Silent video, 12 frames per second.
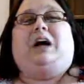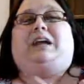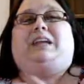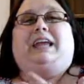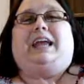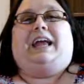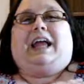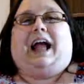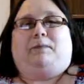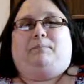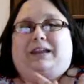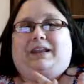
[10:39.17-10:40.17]
lucky and
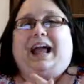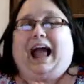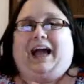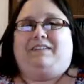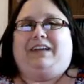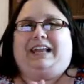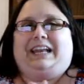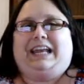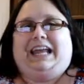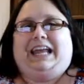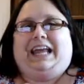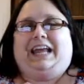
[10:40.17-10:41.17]
happy to have it
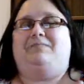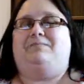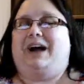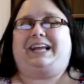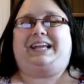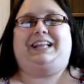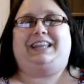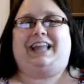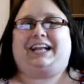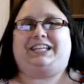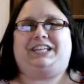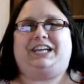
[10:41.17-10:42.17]
in my
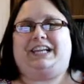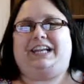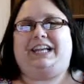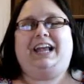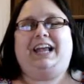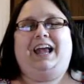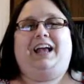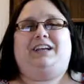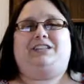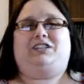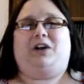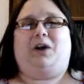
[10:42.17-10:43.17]
collection.
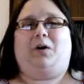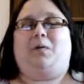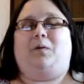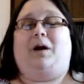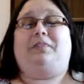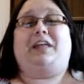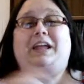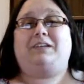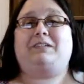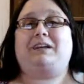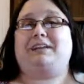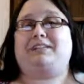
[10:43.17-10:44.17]
So
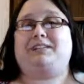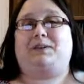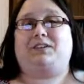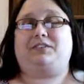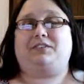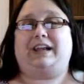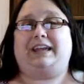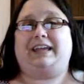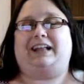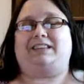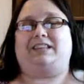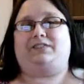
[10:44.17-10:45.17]
thank you guys so much for
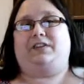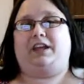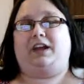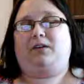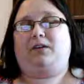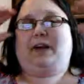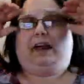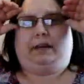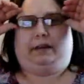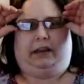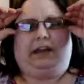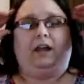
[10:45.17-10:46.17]
checking out this video,
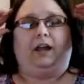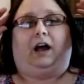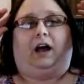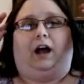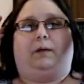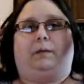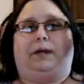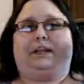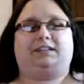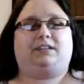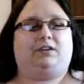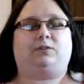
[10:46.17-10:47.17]
and I
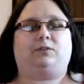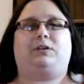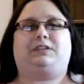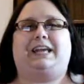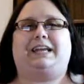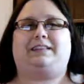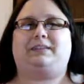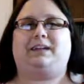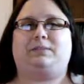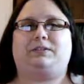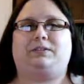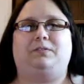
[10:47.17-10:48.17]
guess I also want to take
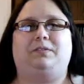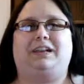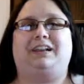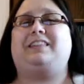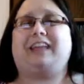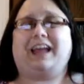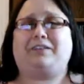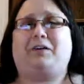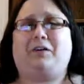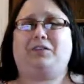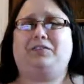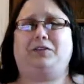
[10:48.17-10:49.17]
this opportunity to
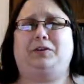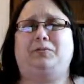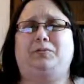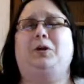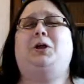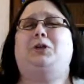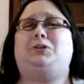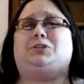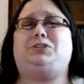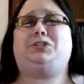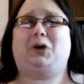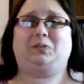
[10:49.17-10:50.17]
thank all of you
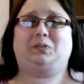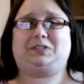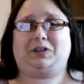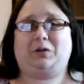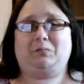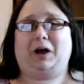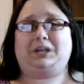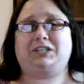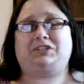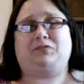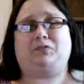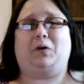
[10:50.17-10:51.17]
so
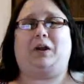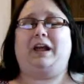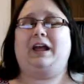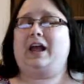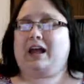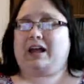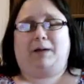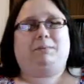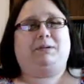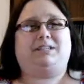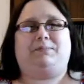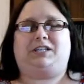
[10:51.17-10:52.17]
much for
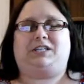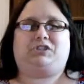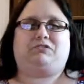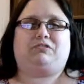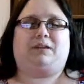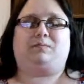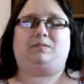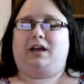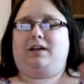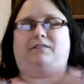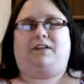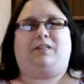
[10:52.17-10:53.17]
coming to my streams,
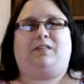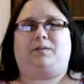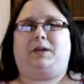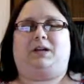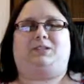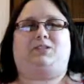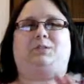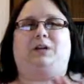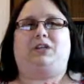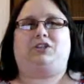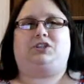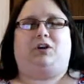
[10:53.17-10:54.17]
following me on
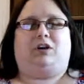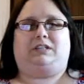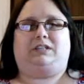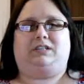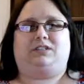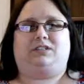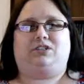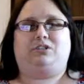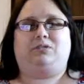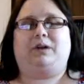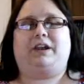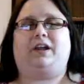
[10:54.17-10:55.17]
Twitch, on
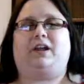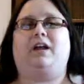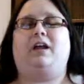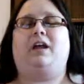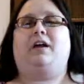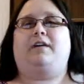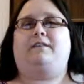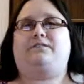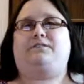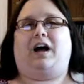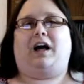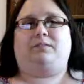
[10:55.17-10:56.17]
Twitter,
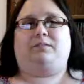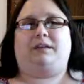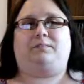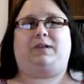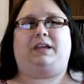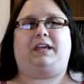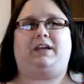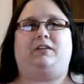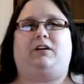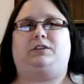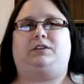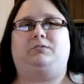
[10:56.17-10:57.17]
following me
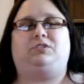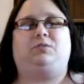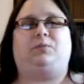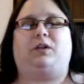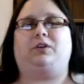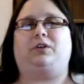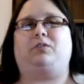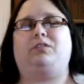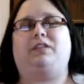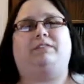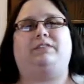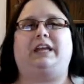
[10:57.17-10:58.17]
here on YouTube, all your
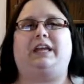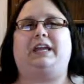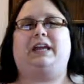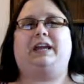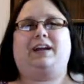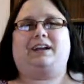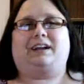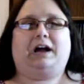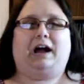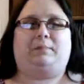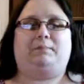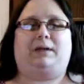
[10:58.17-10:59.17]
lovely
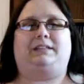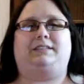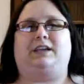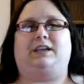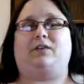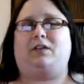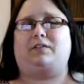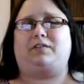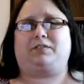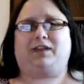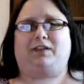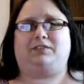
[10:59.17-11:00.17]
comments and all
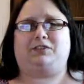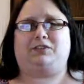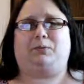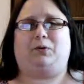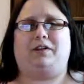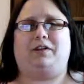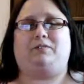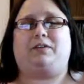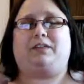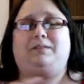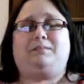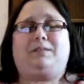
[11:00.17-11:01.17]
of your love and support. It
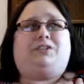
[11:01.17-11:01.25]
really